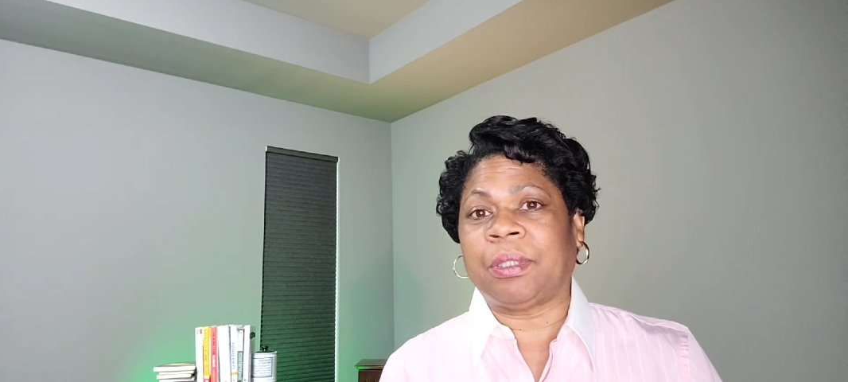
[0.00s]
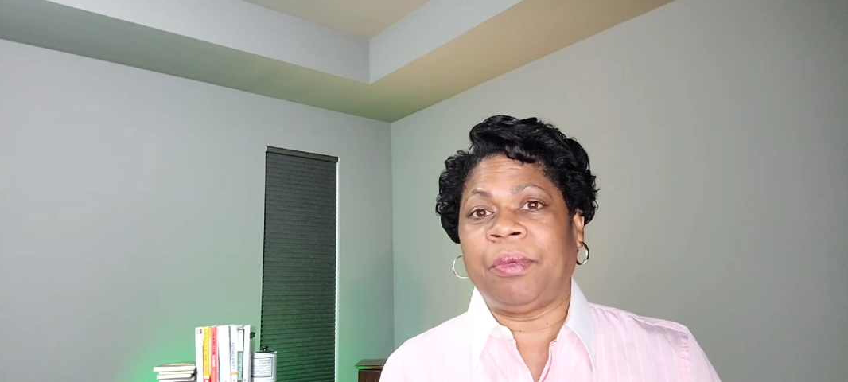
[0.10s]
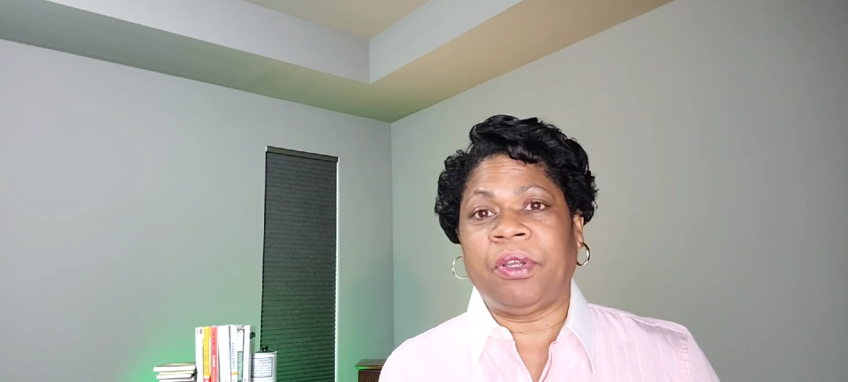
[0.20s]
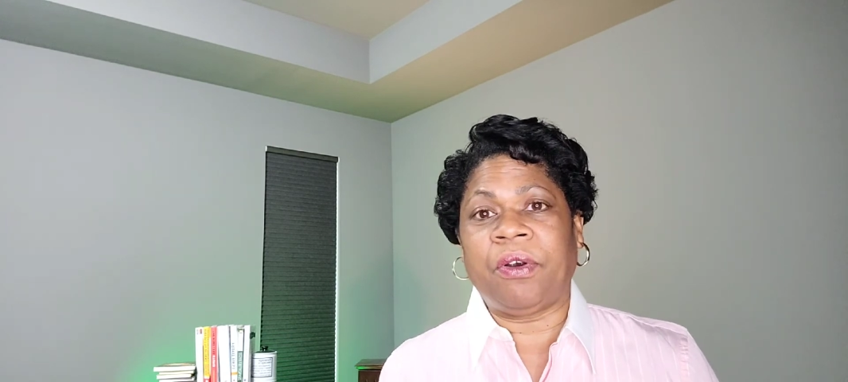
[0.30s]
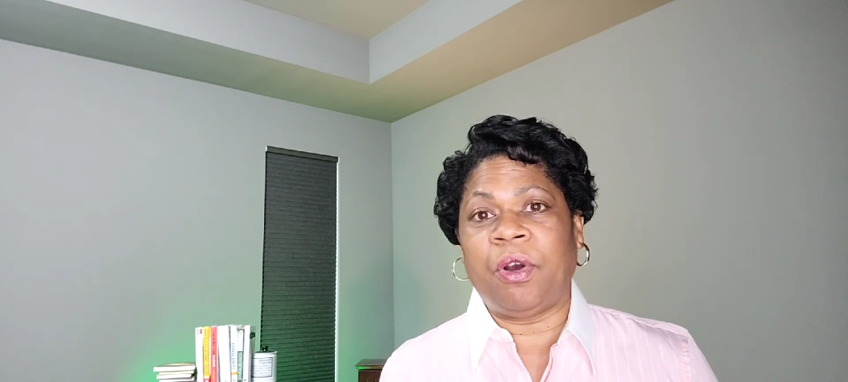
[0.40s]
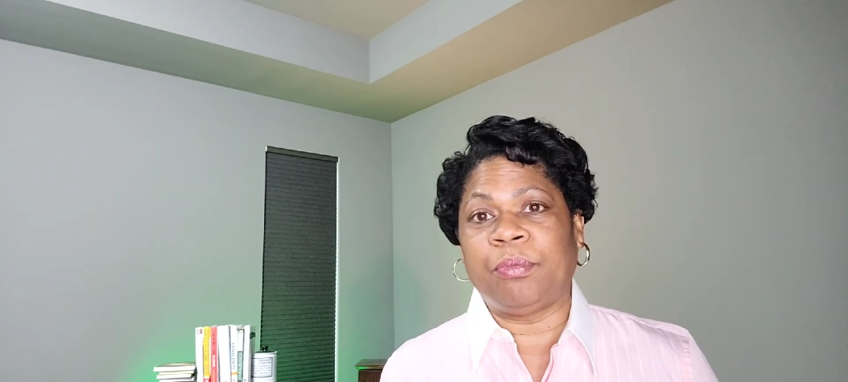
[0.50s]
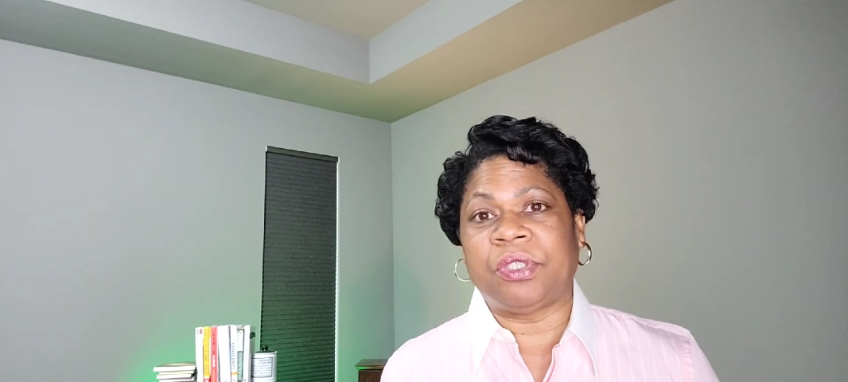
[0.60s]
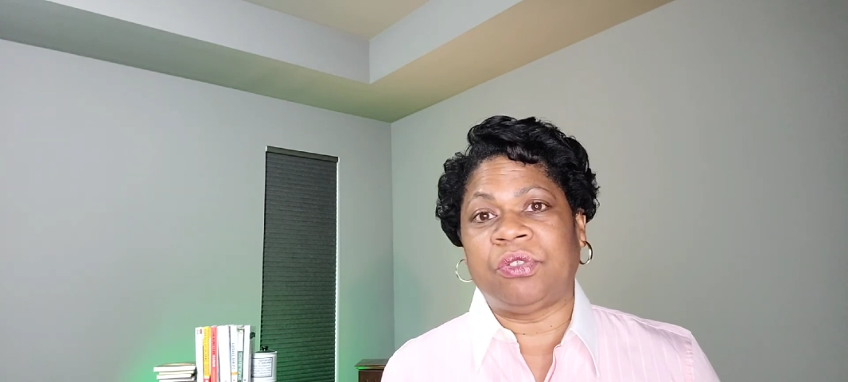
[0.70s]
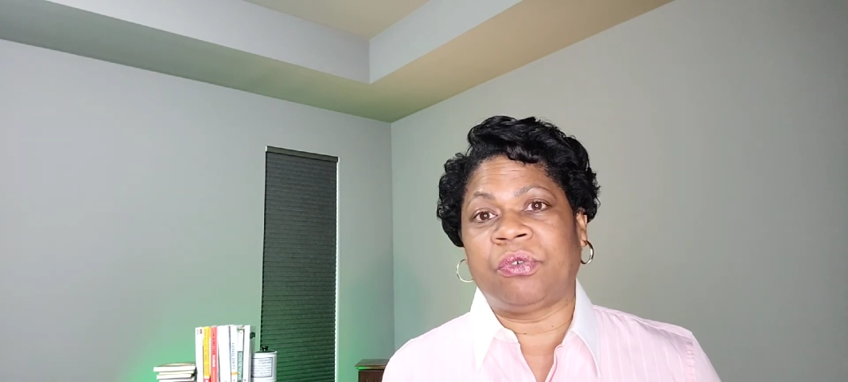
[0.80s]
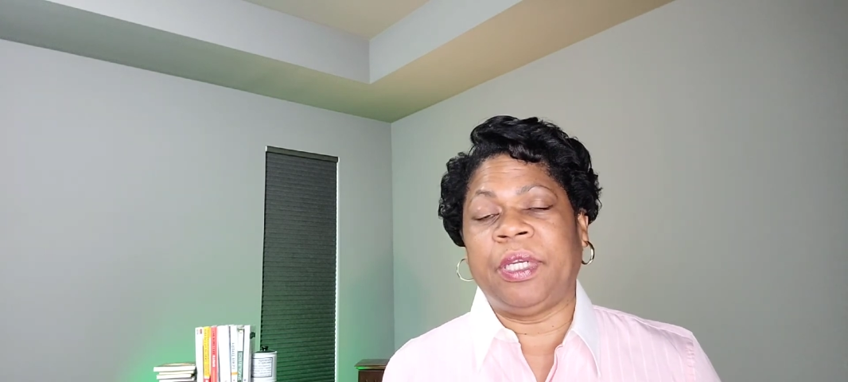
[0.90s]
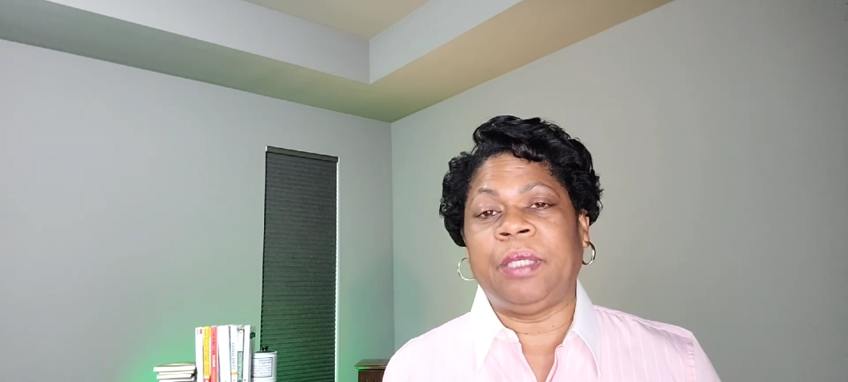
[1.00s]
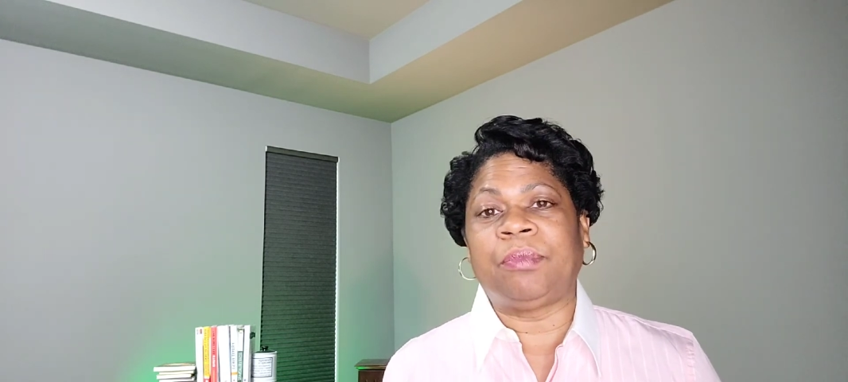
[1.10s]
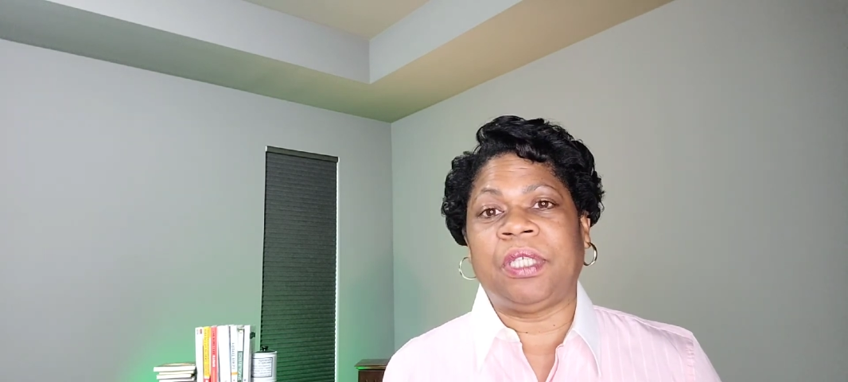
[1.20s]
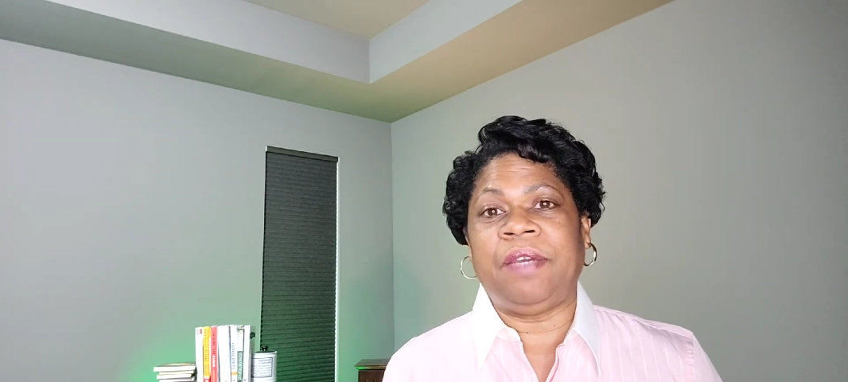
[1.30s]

some of their hopes and dreams,